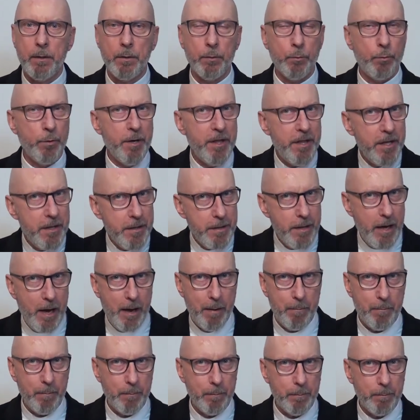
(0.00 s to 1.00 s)
Within
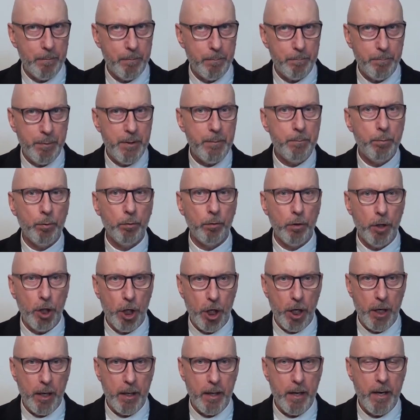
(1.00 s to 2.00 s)
them, people
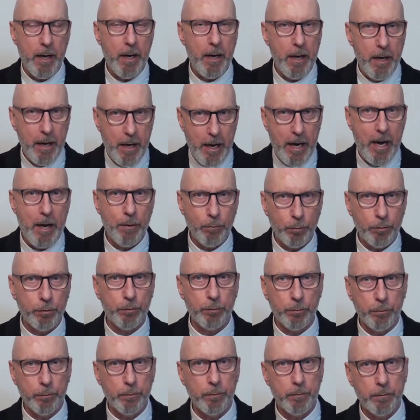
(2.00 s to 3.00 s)
learn how
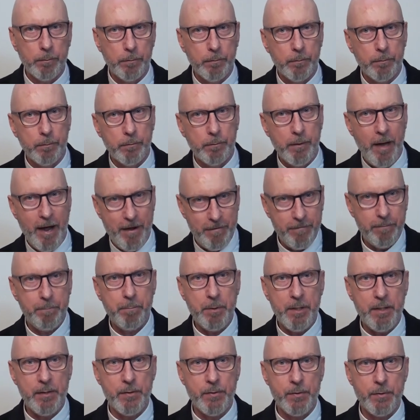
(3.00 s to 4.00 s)
to have
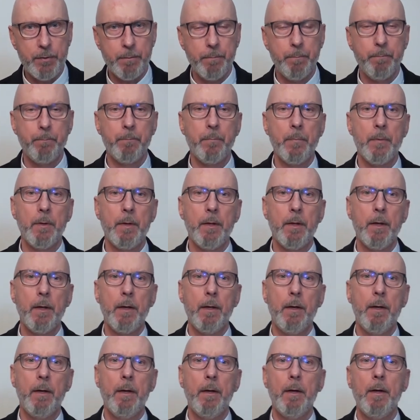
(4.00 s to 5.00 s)
peace.
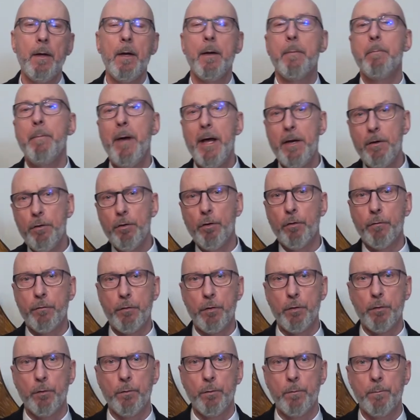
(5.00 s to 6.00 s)
Many of
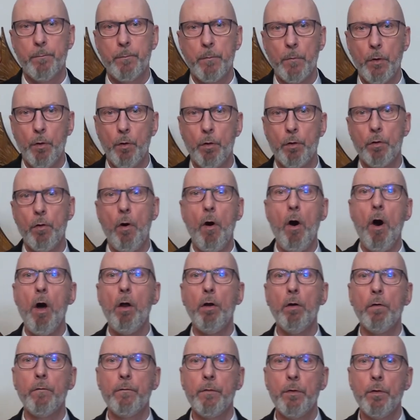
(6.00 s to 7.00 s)
you, or
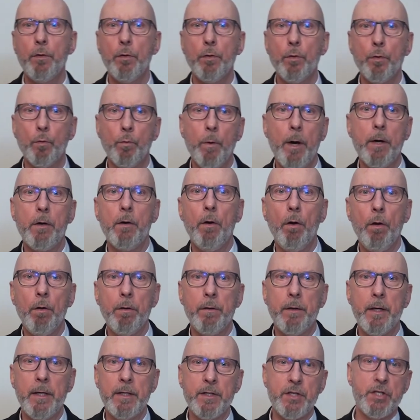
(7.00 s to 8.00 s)
all of you, were
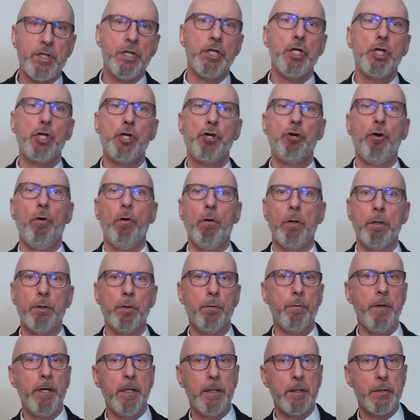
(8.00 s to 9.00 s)
on the seashore
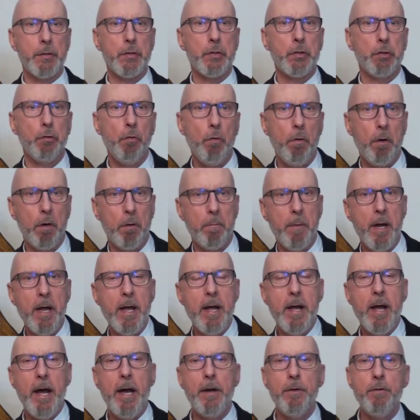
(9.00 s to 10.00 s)
during the storm,
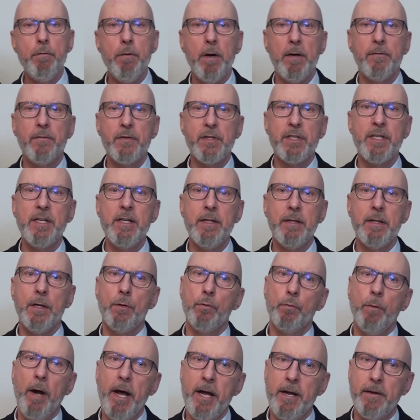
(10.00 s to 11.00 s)
and you have seen the
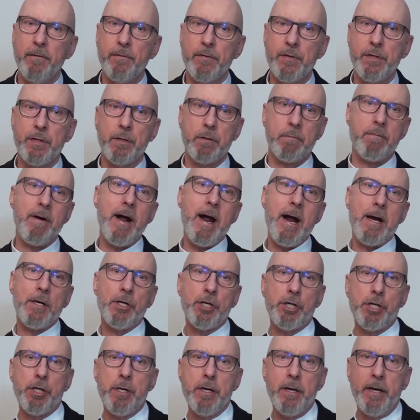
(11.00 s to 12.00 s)
waves
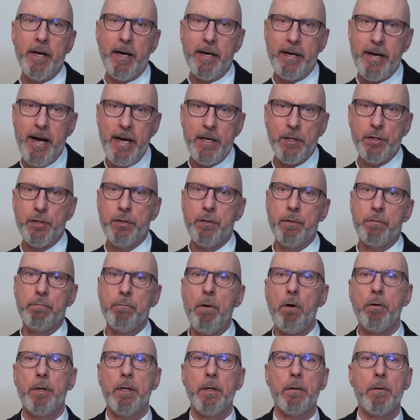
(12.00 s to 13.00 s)
crashing against the
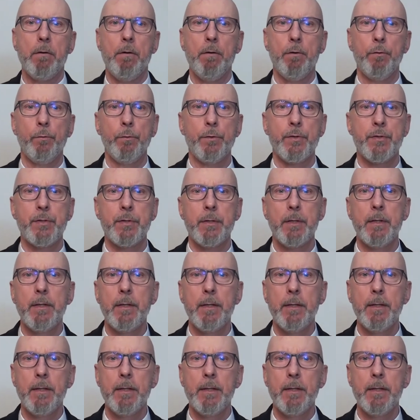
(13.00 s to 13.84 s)
rocky coast.